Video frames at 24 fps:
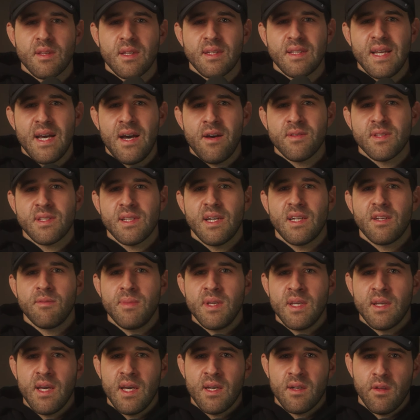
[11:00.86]
the downside of
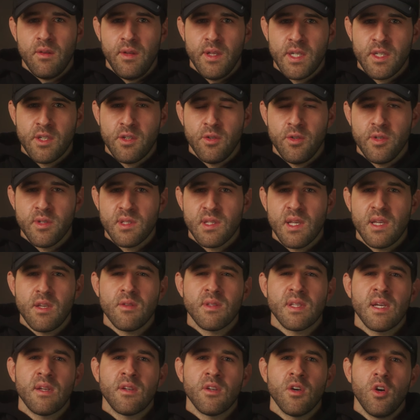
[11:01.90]
being analytical is that you
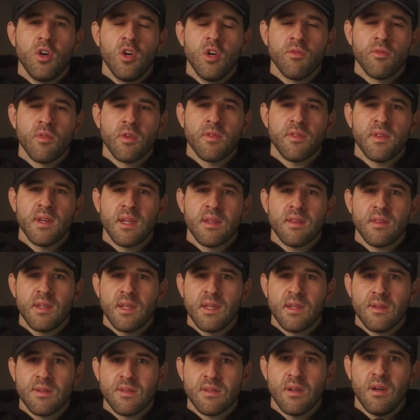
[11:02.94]
tend to overthink
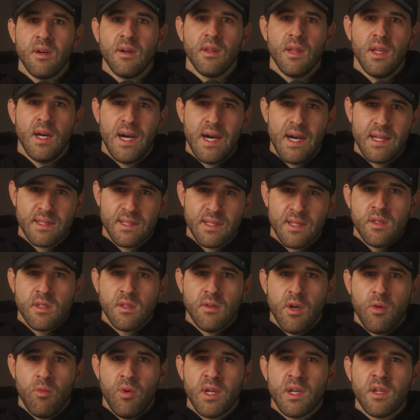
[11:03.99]
things a lot. So
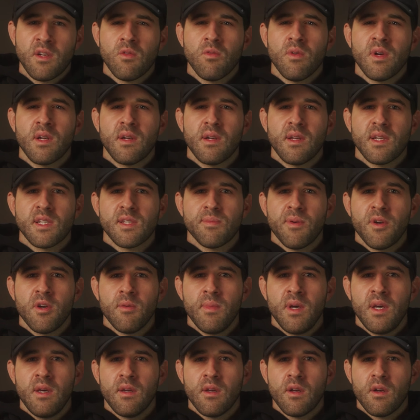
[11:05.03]
I wanted to run an
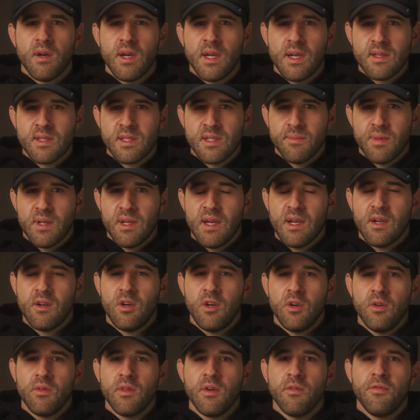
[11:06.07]
experiment and created something I
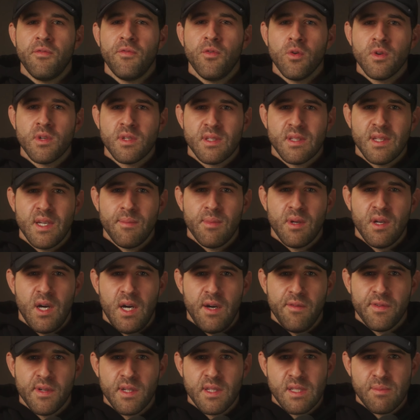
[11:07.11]
called the four step
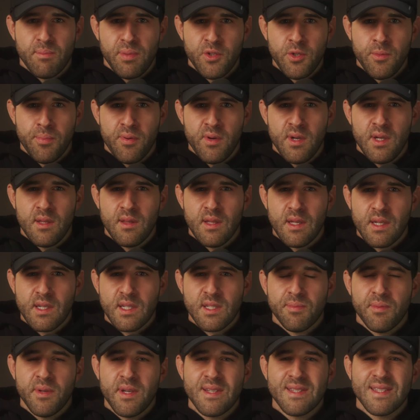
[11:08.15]
confidence blueprint that
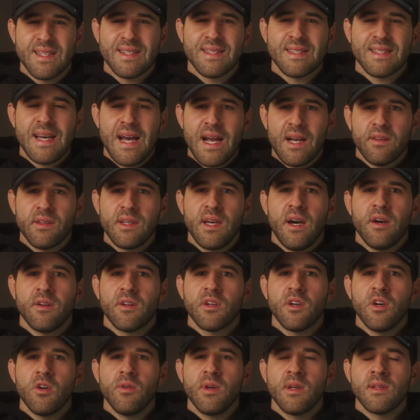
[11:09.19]
explains exactly how to
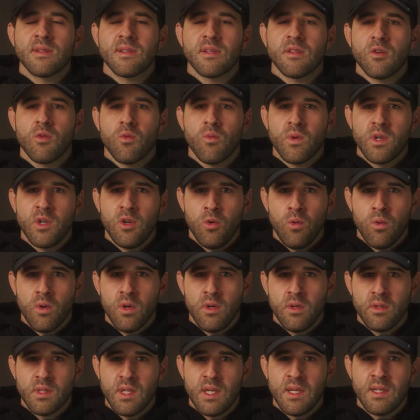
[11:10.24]
go into the real
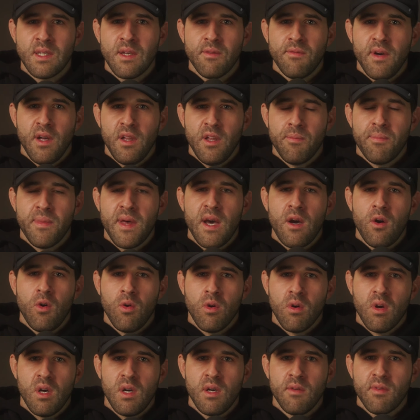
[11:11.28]
world and develop that
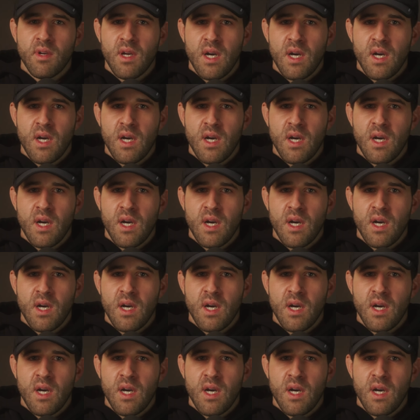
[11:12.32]
aura of